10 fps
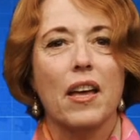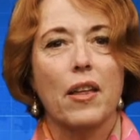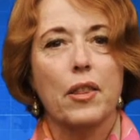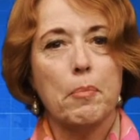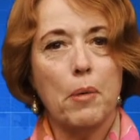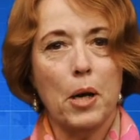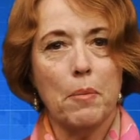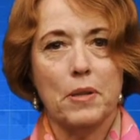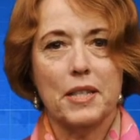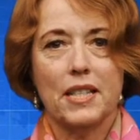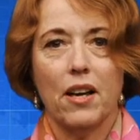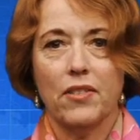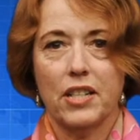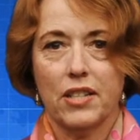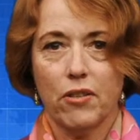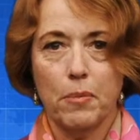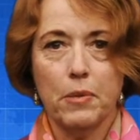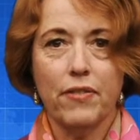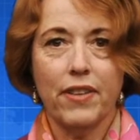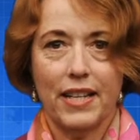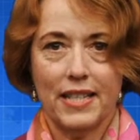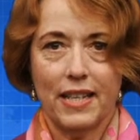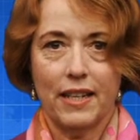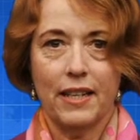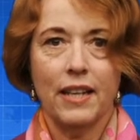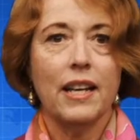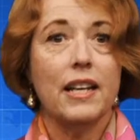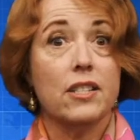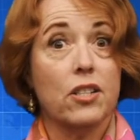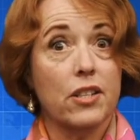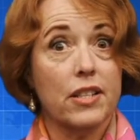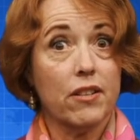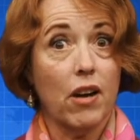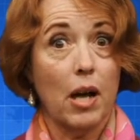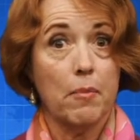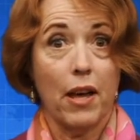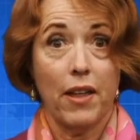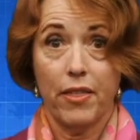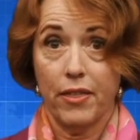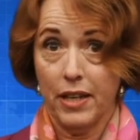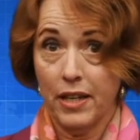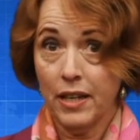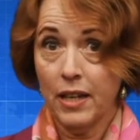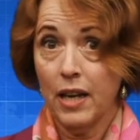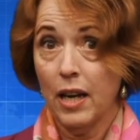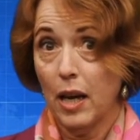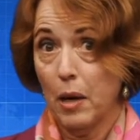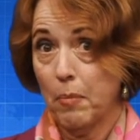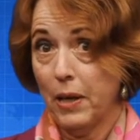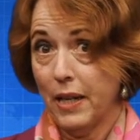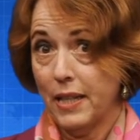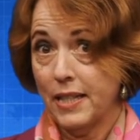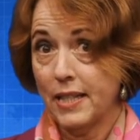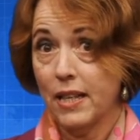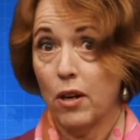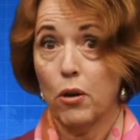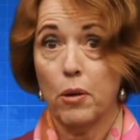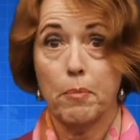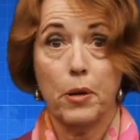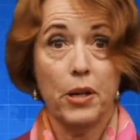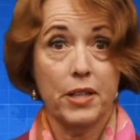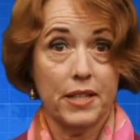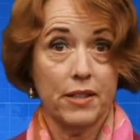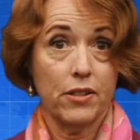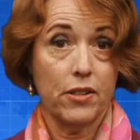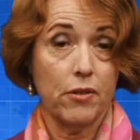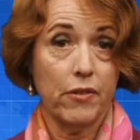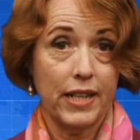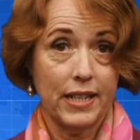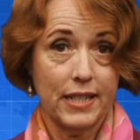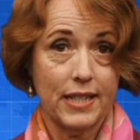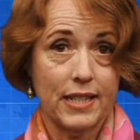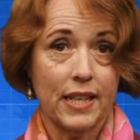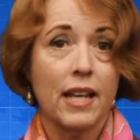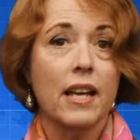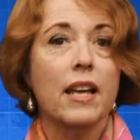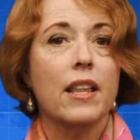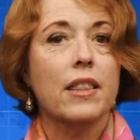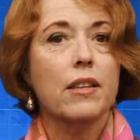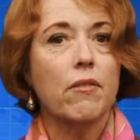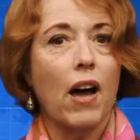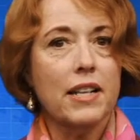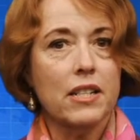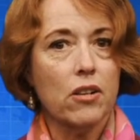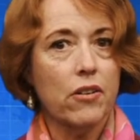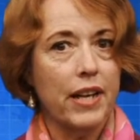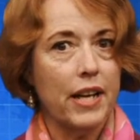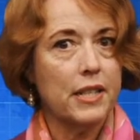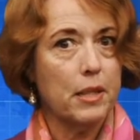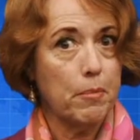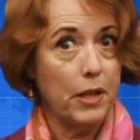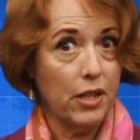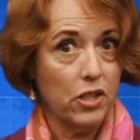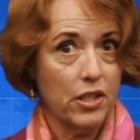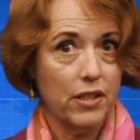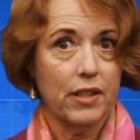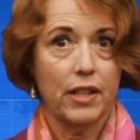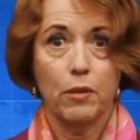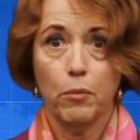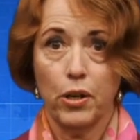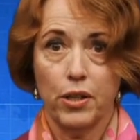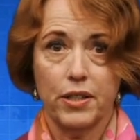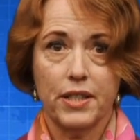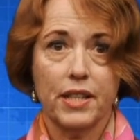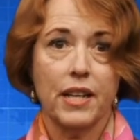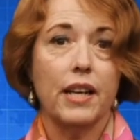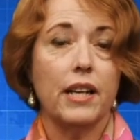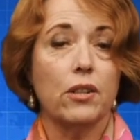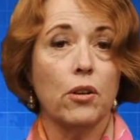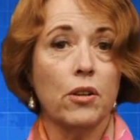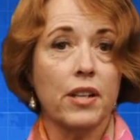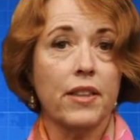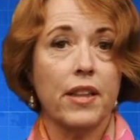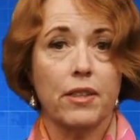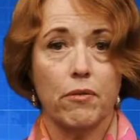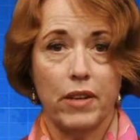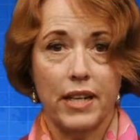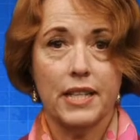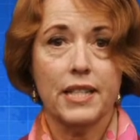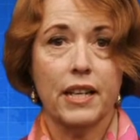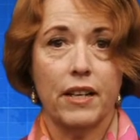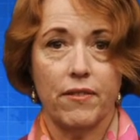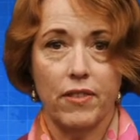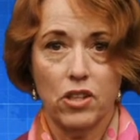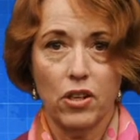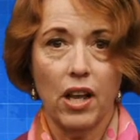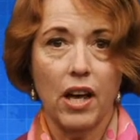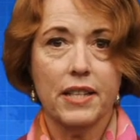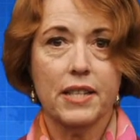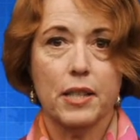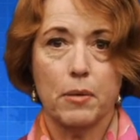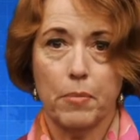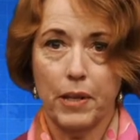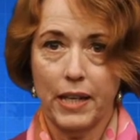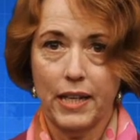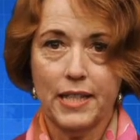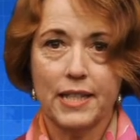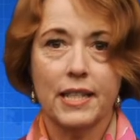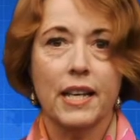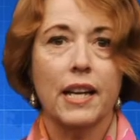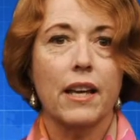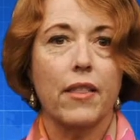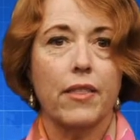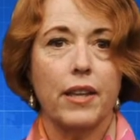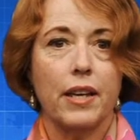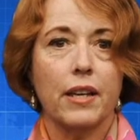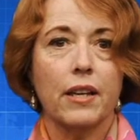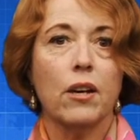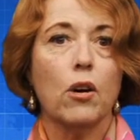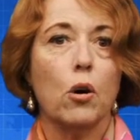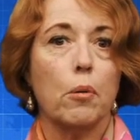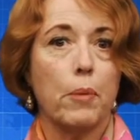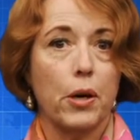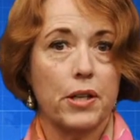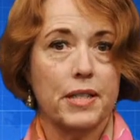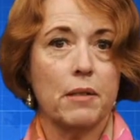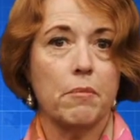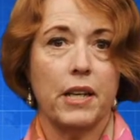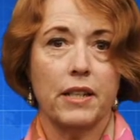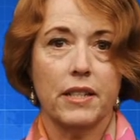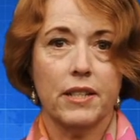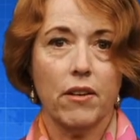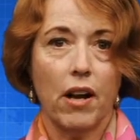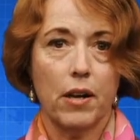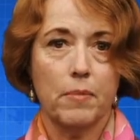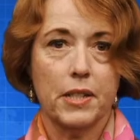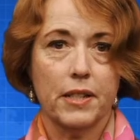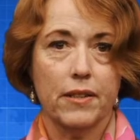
The purpose of a descriptive essay is to describe a thing, a place, or a person to the readers. The writer creates a picture in words in order that the readers can visualize the place, thing, or person being described.